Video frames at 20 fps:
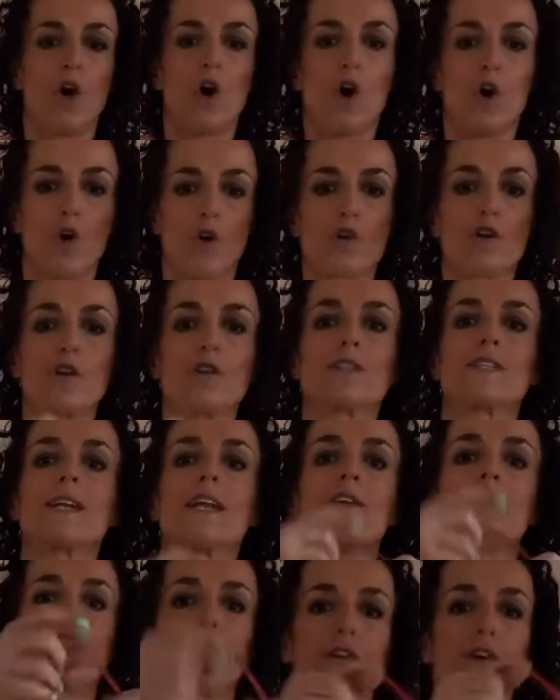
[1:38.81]
or you
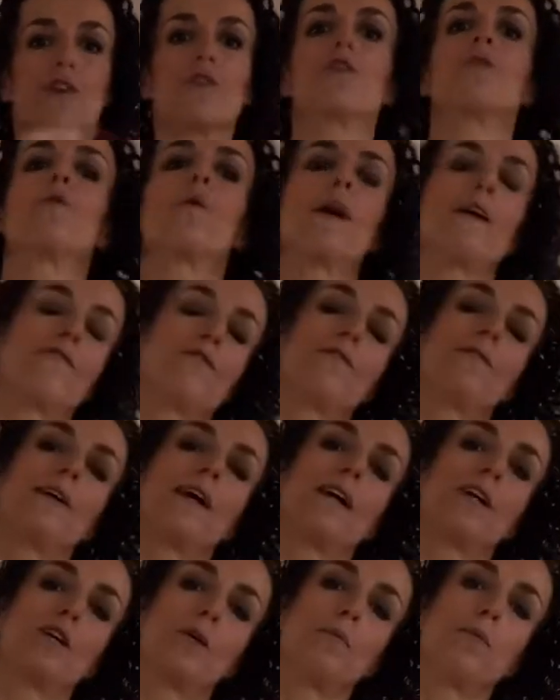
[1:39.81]
stand further away from the
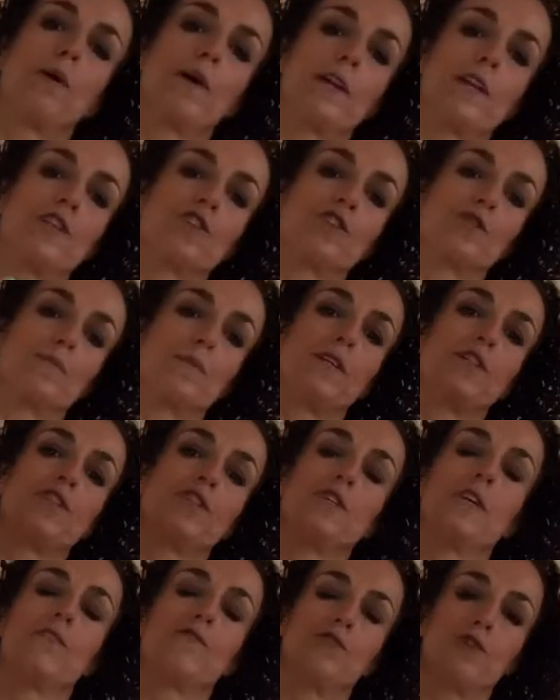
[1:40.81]
anchor point, it just means it
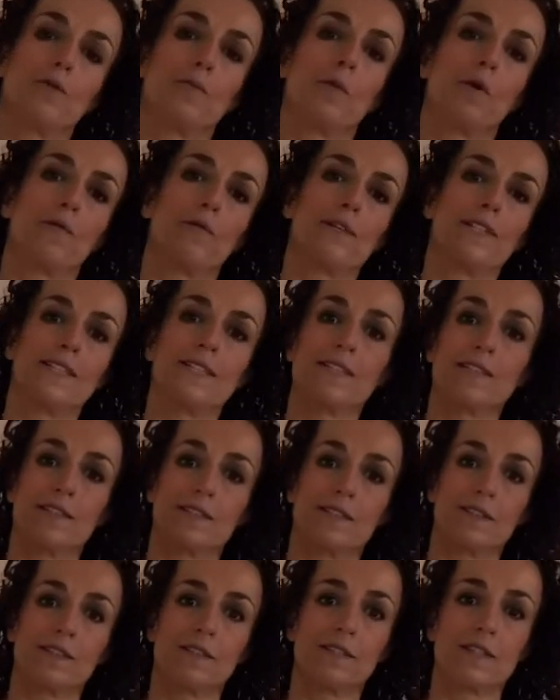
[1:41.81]
gives you more
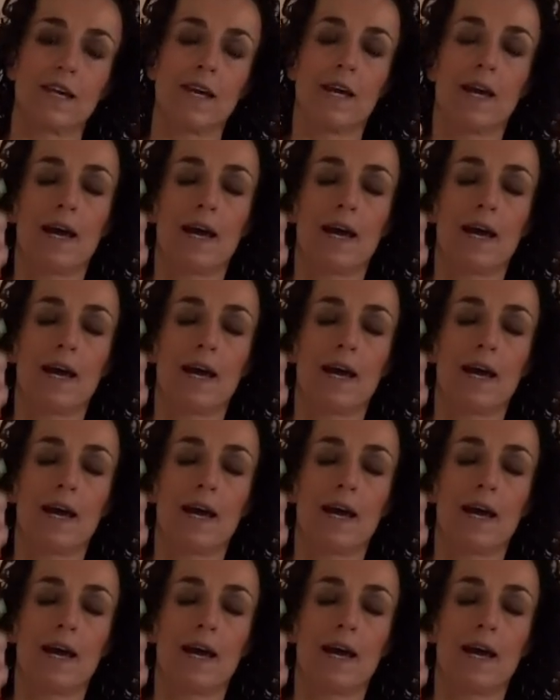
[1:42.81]
resistance.